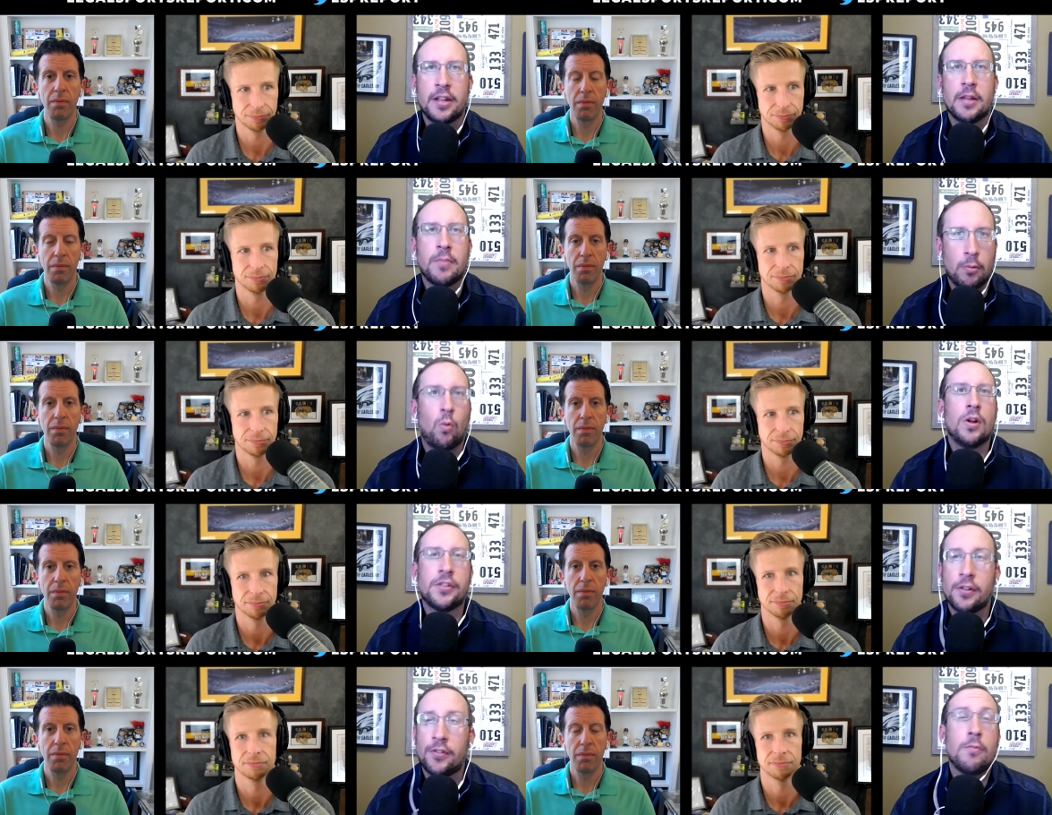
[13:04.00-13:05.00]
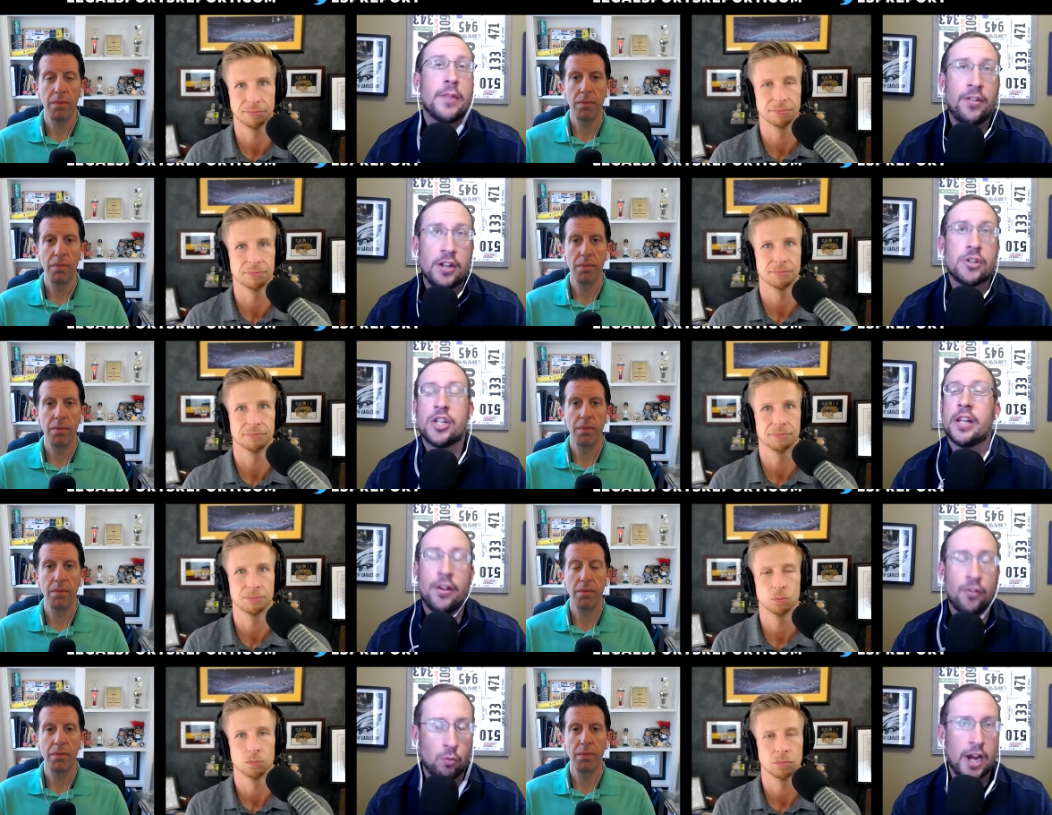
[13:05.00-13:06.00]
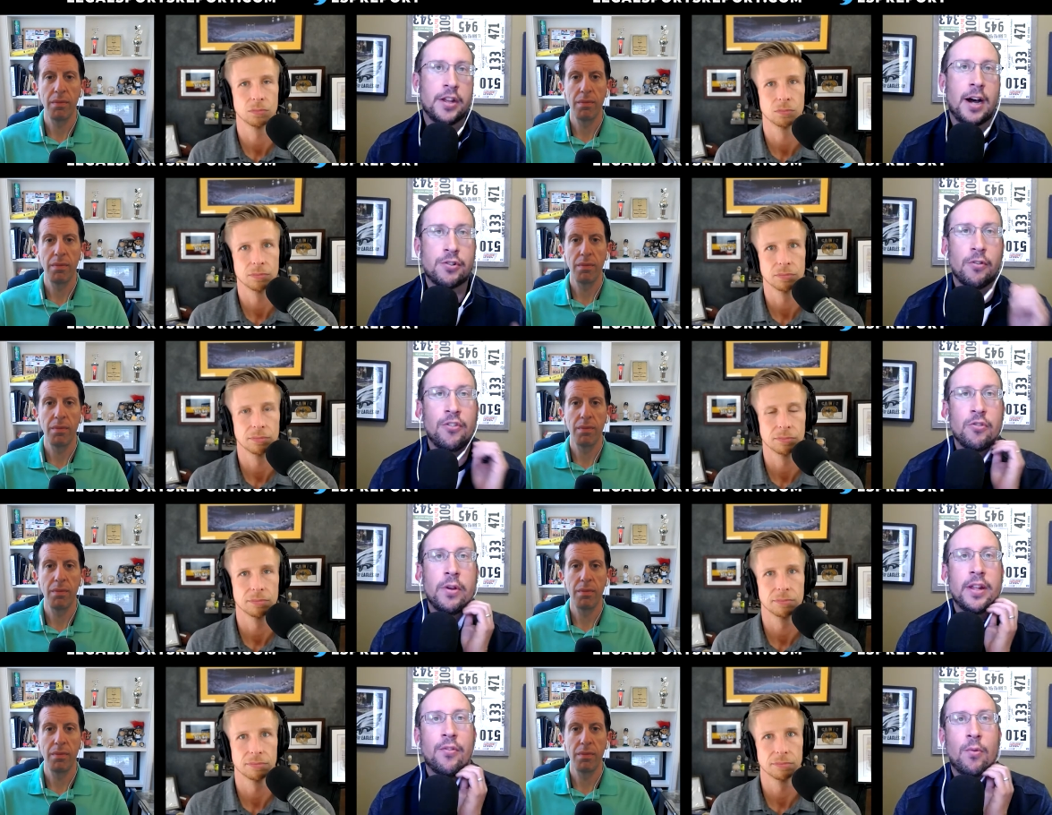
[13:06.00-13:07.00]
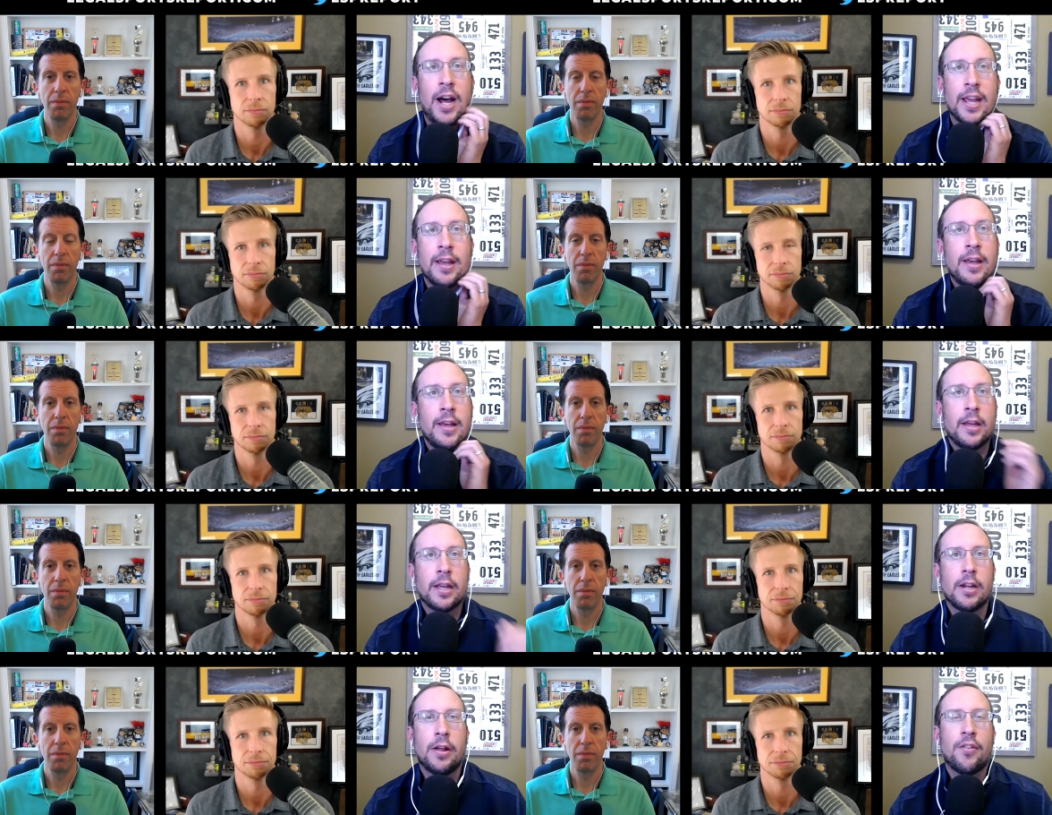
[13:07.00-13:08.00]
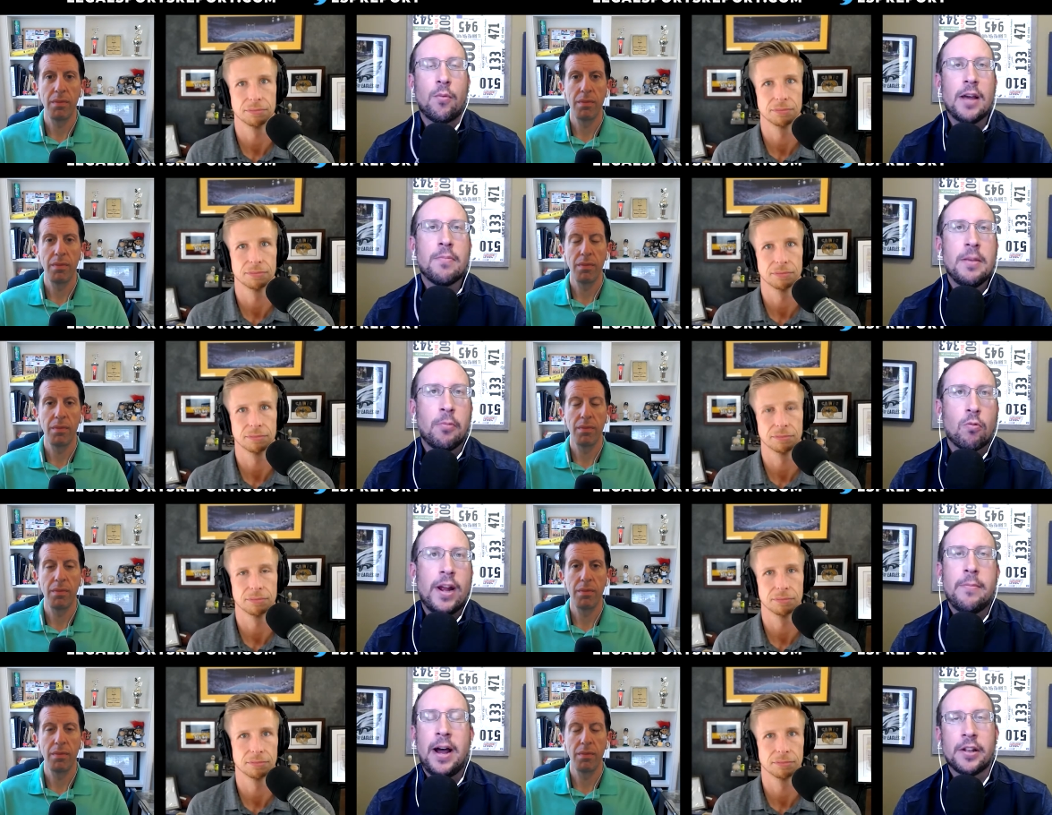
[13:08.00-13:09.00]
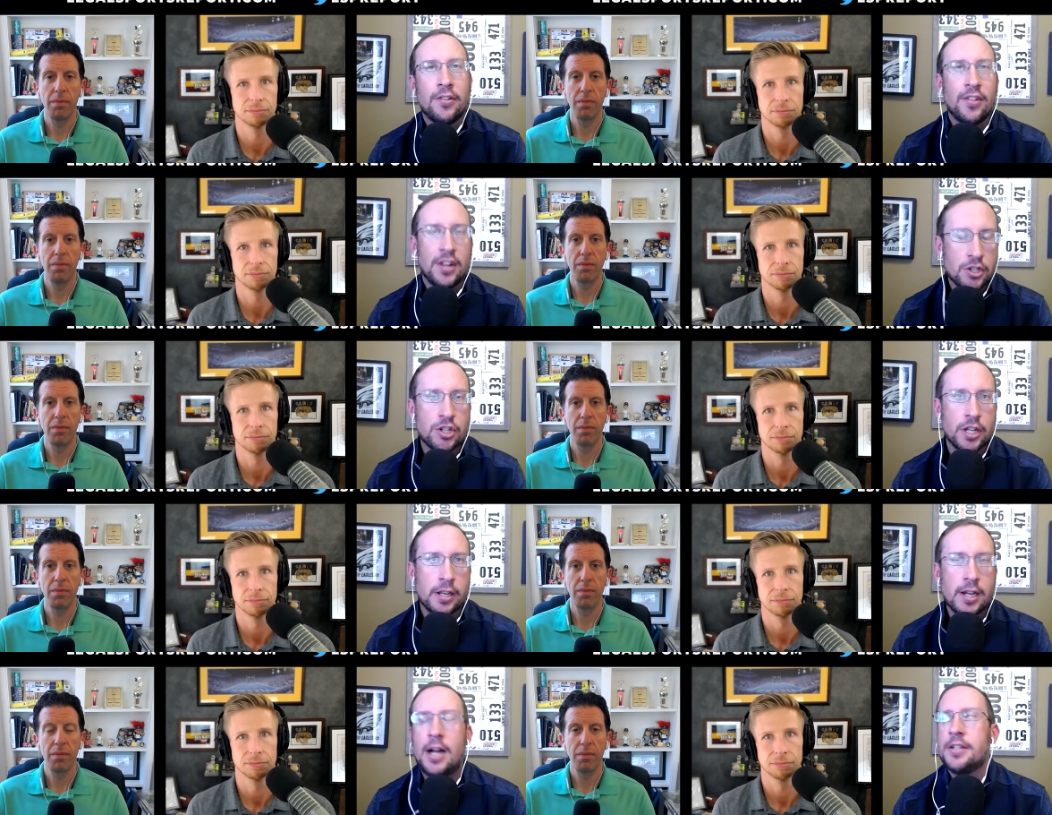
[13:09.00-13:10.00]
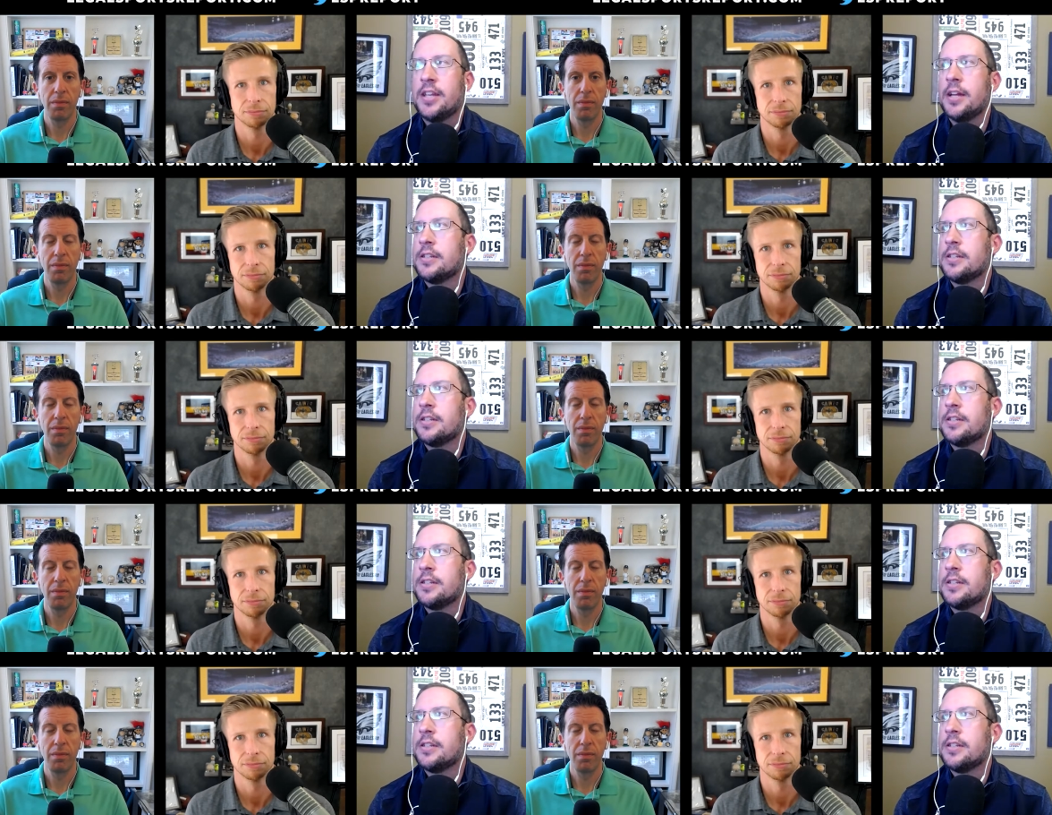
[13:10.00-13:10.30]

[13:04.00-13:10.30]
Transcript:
Speaker 1: that people want to consume. That is interesting. That is why the offshores do it. That's why you know that's why people write about it because it's interesting content.